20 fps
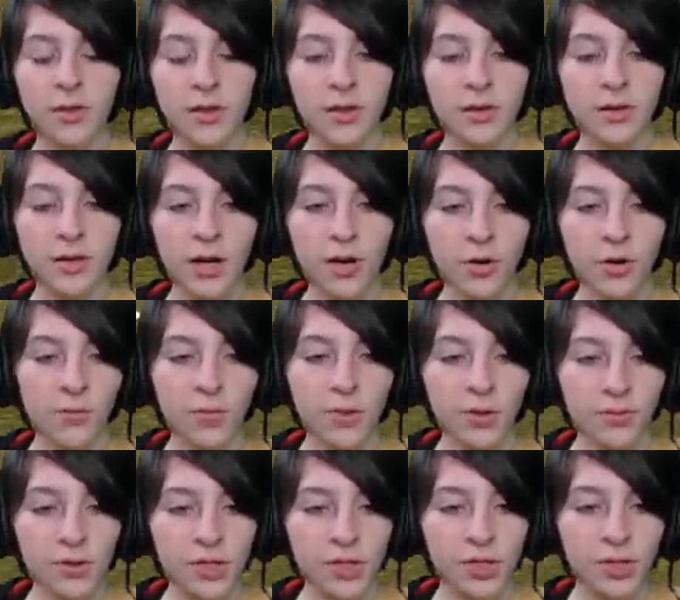I hope
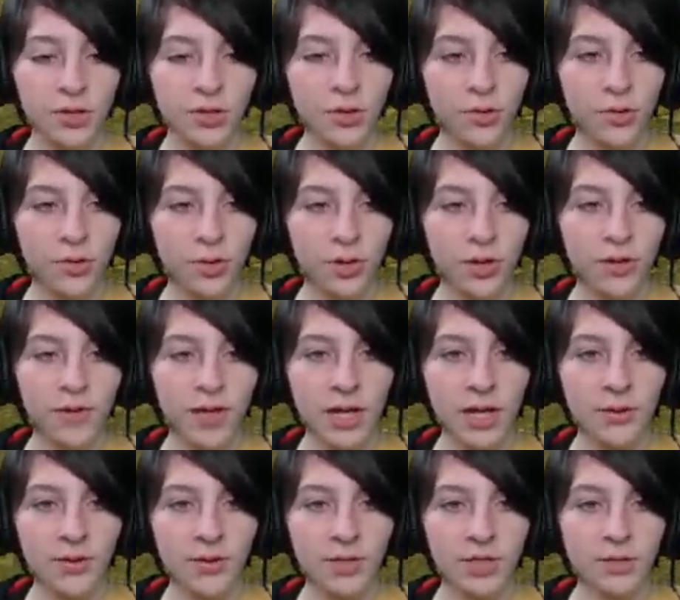you reach your goal of
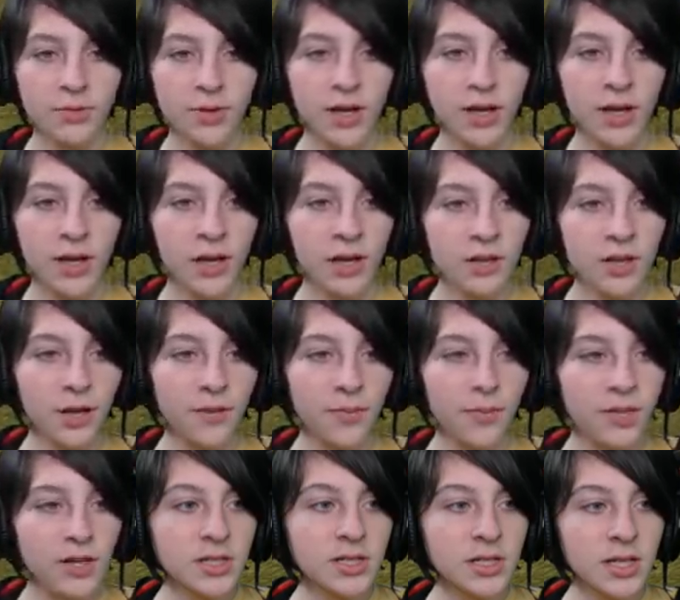getting what you want. Hello,
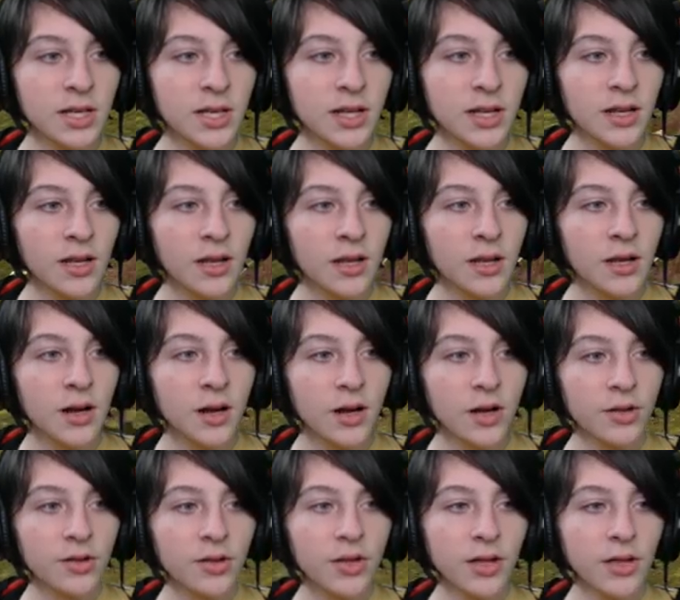person. Are
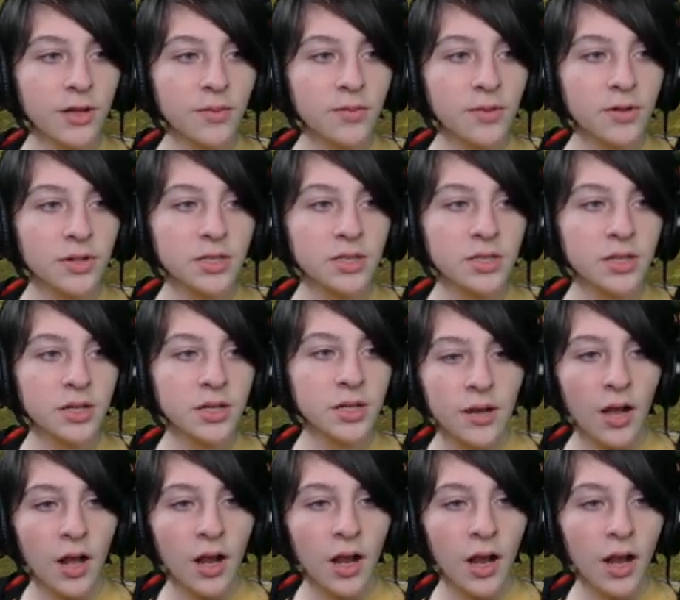you the other person?
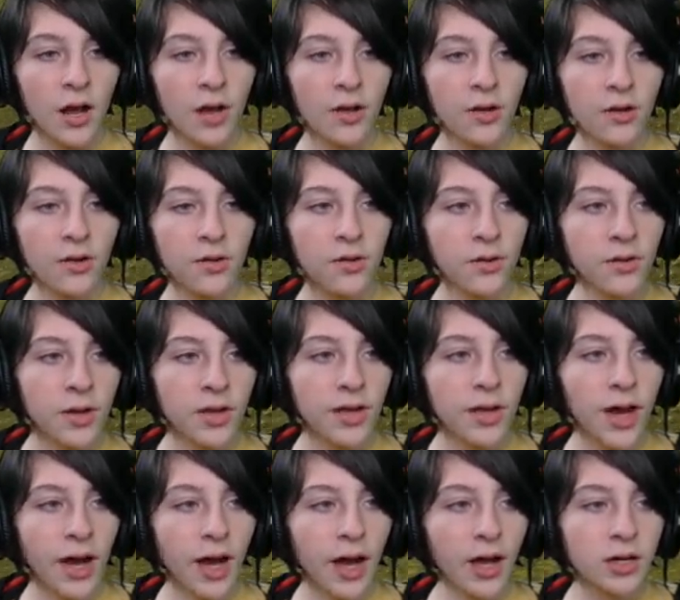Hello.
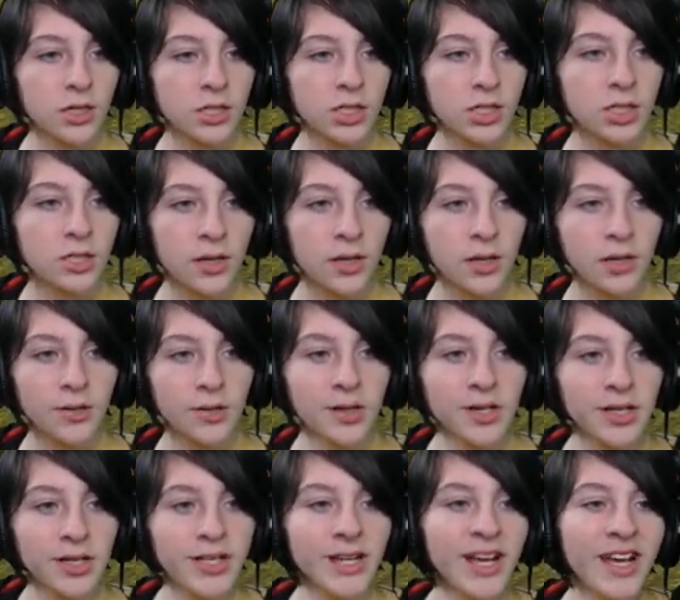Gasp.
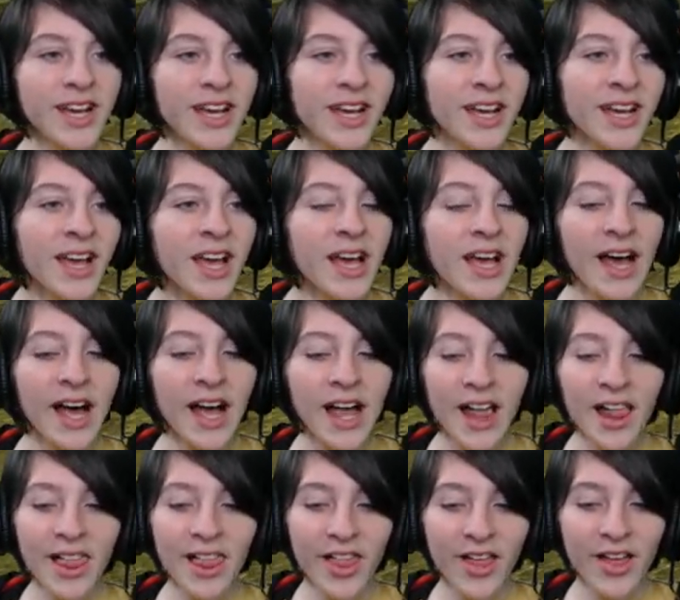
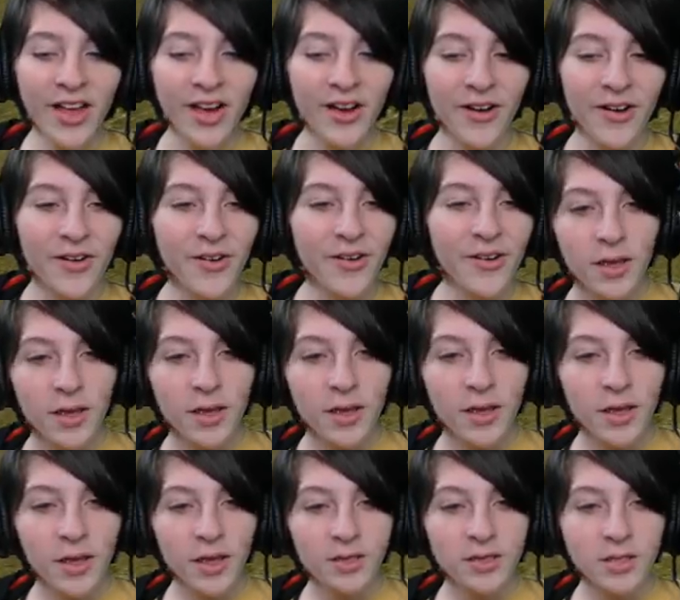Hello.
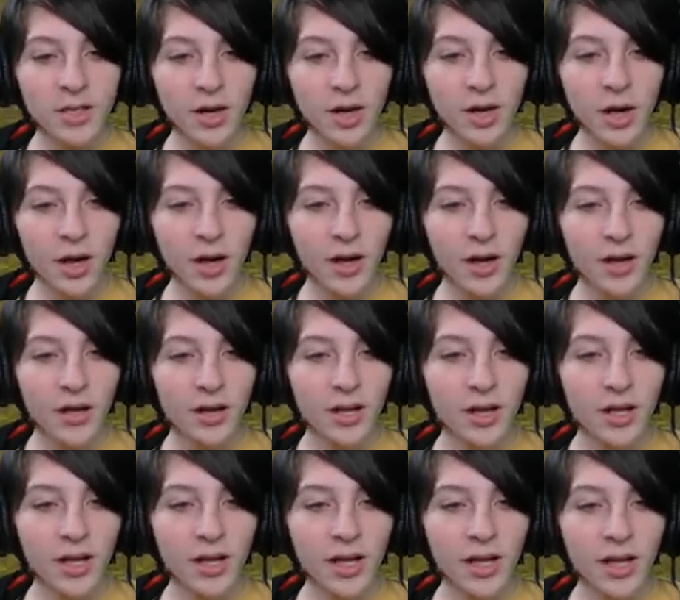It's a hawk.
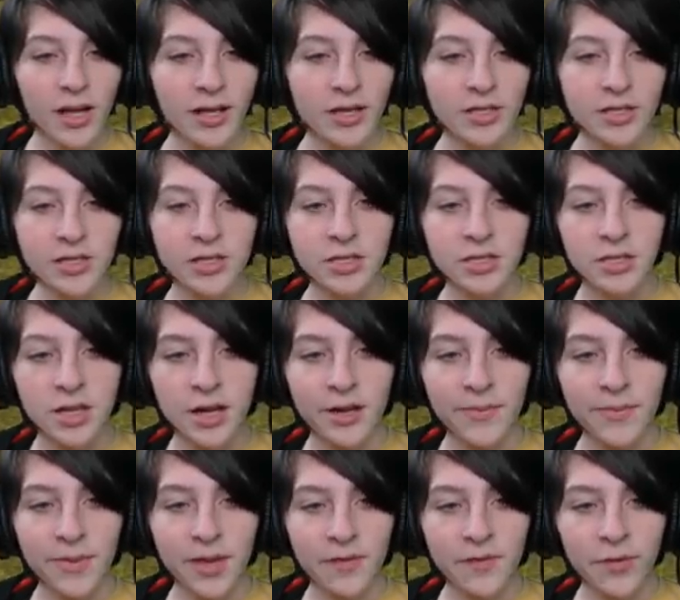It is.
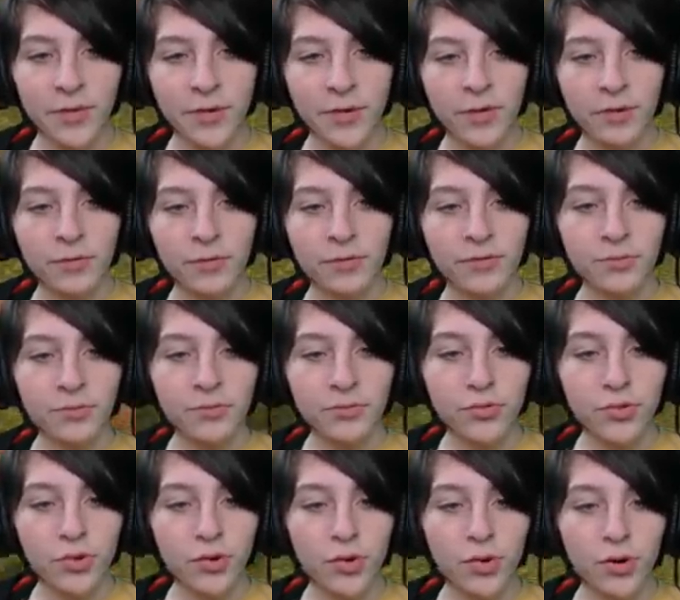I'm evil.
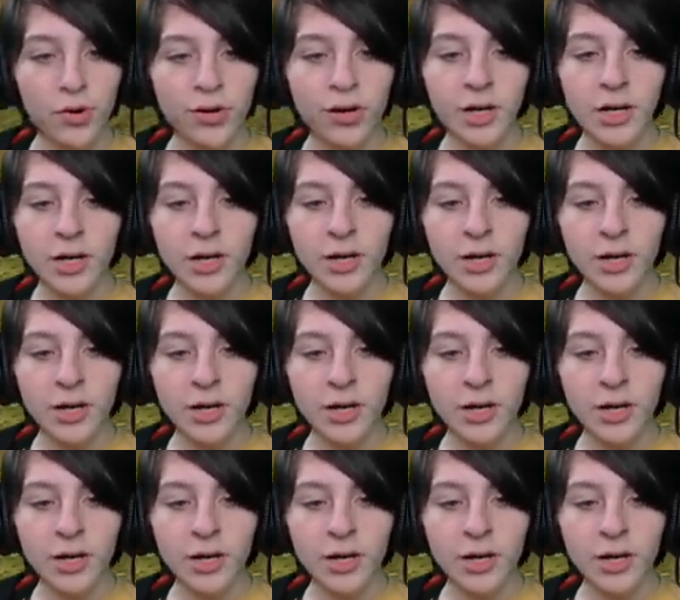Roar.